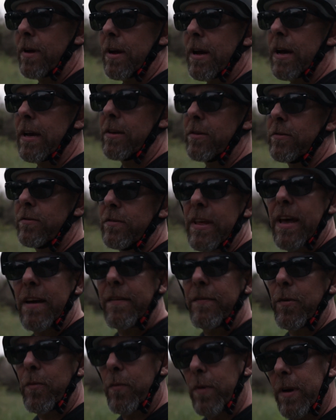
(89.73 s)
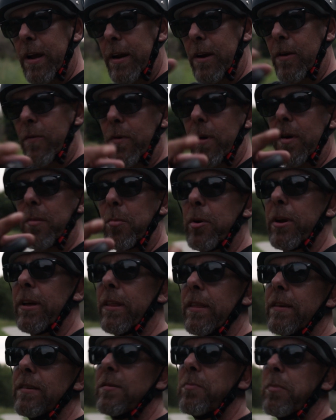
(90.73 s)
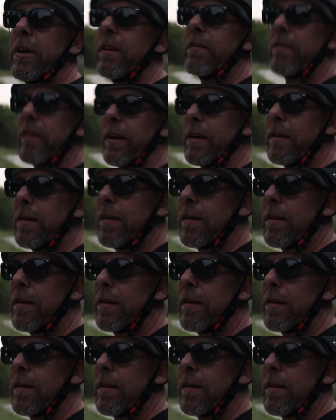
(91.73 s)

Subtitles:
I use that for when I don't want to bring this big thing.